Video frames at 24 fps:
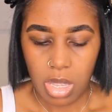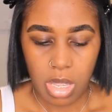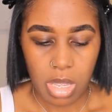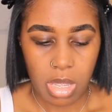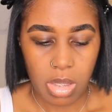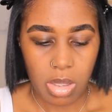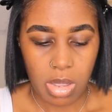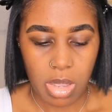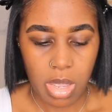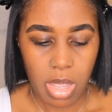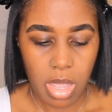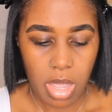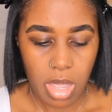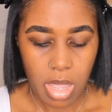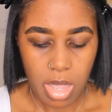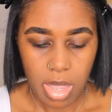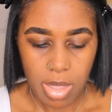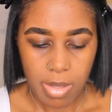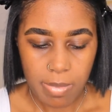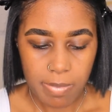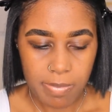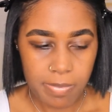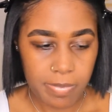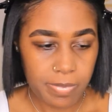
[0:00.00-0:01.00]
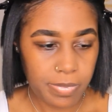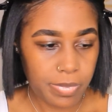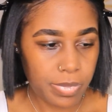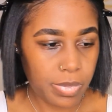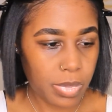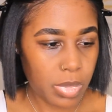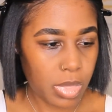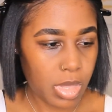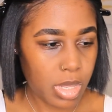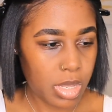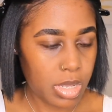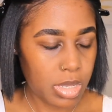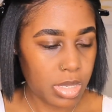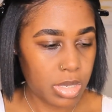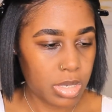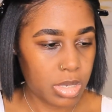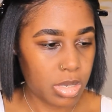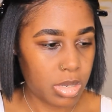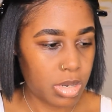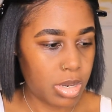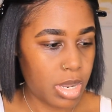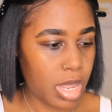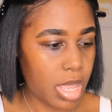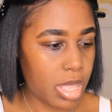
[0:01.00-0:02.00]
Okay,
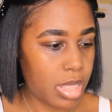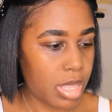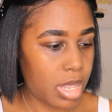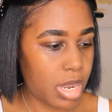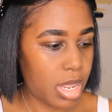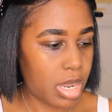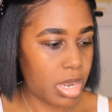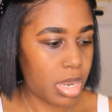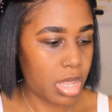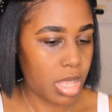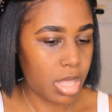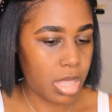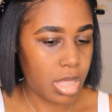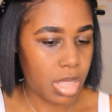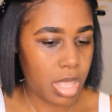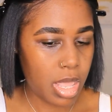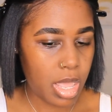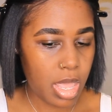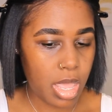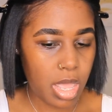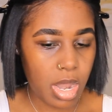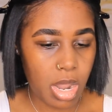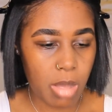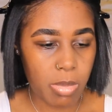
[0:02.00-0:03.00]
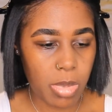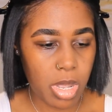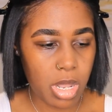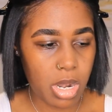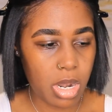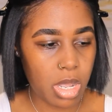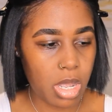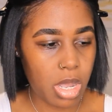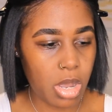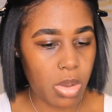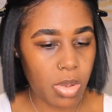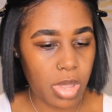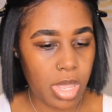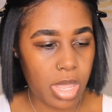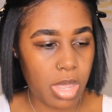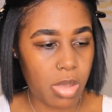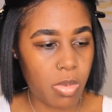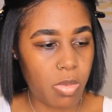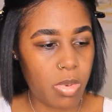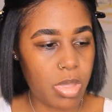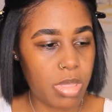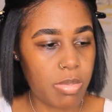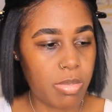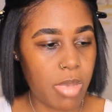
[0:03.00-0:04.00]
so now that I've done that, I'm gonna go
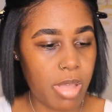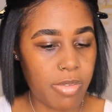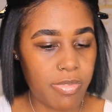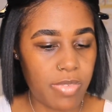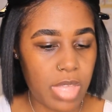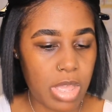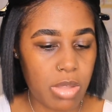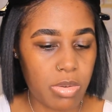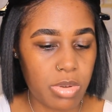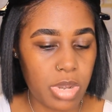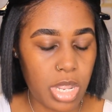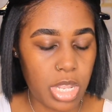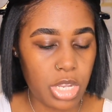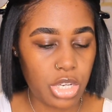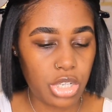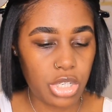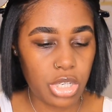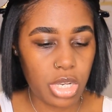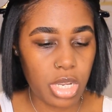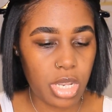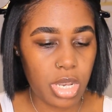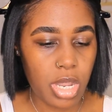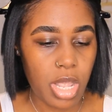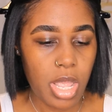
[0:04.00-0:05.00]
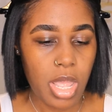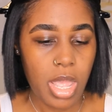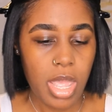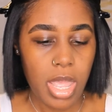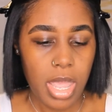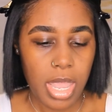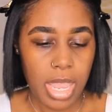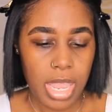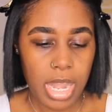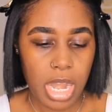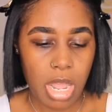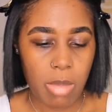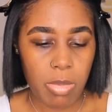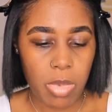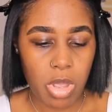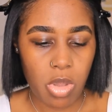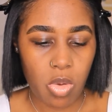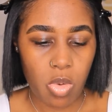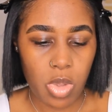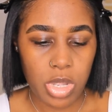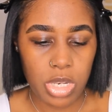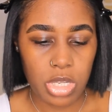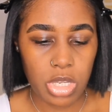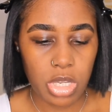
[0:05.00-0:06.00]
in with my foundation, and I'm
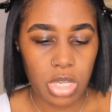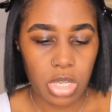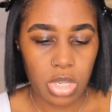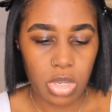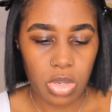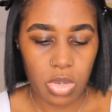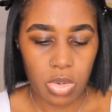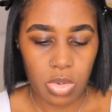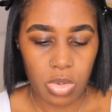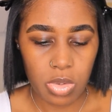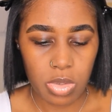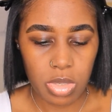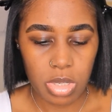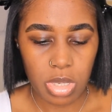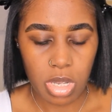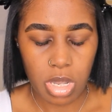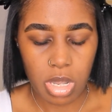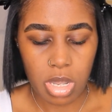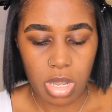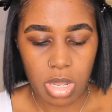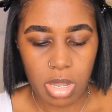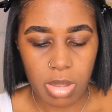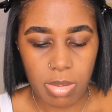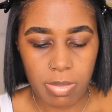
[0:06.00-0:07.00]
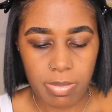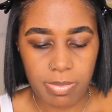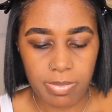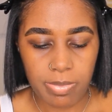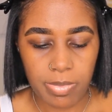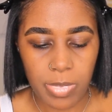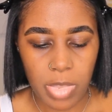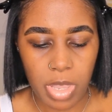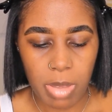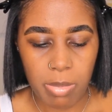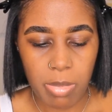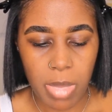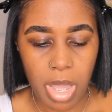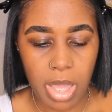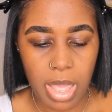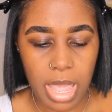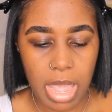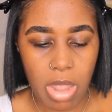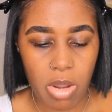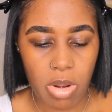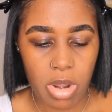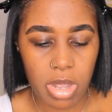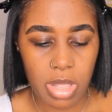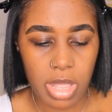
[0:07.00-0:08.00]
going to use my
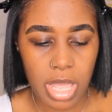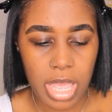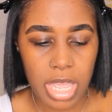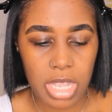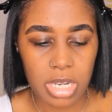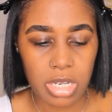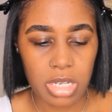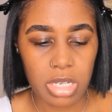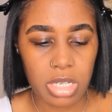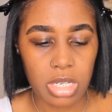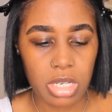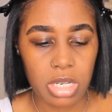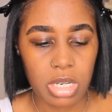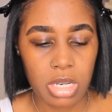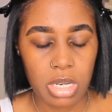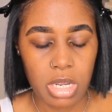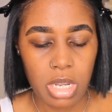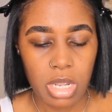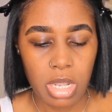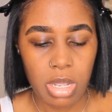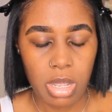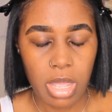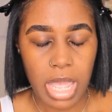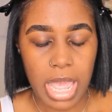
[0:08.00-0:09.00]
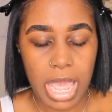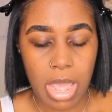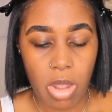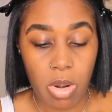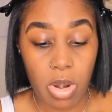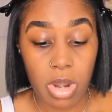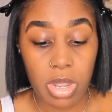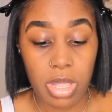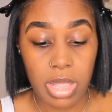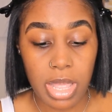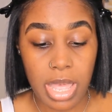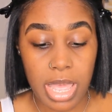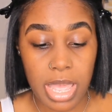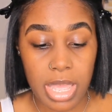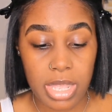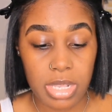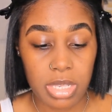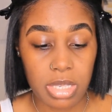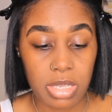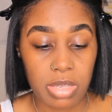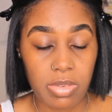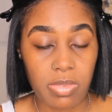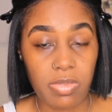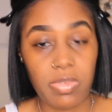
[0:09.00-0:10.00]

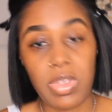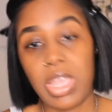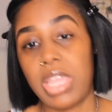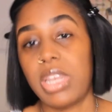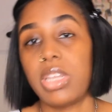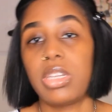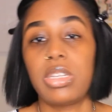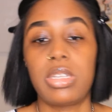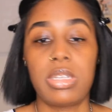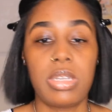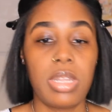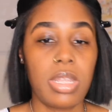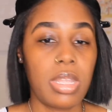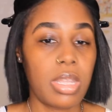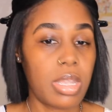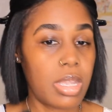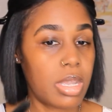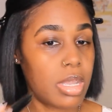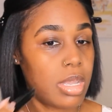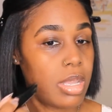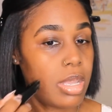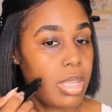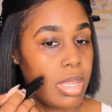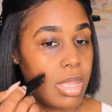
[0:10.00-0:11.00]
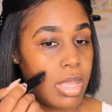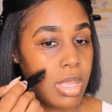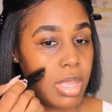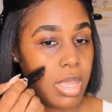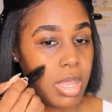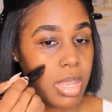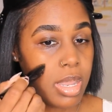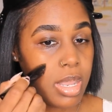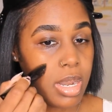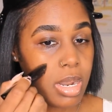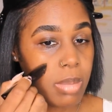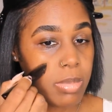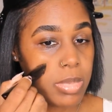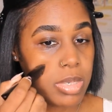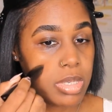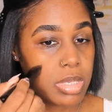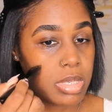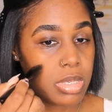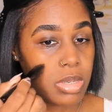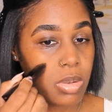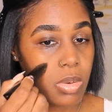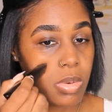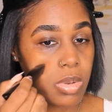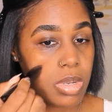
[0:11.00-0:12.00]
Hourglass Vanish Stick, and I'm
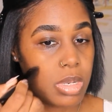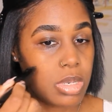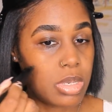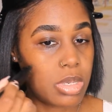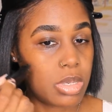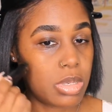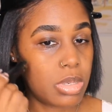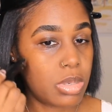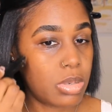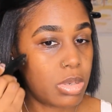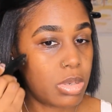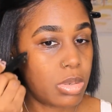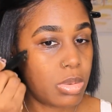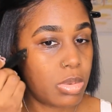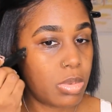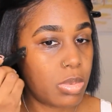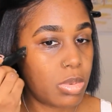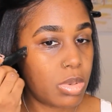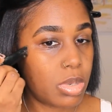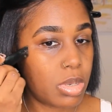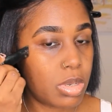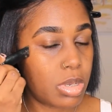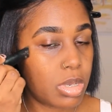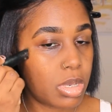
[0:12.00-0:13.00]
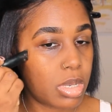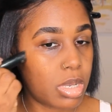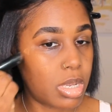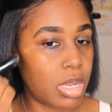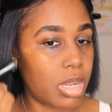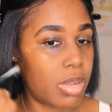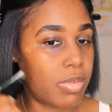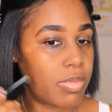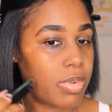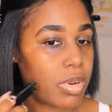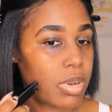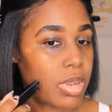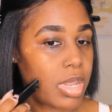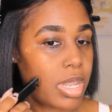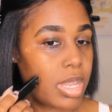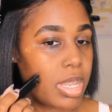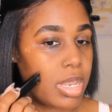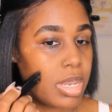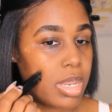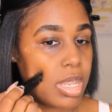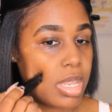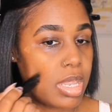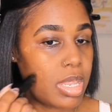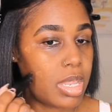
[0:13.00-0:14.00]
just going to cover
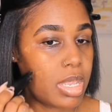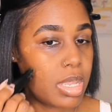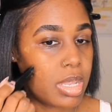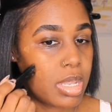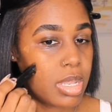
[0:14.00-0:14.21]
any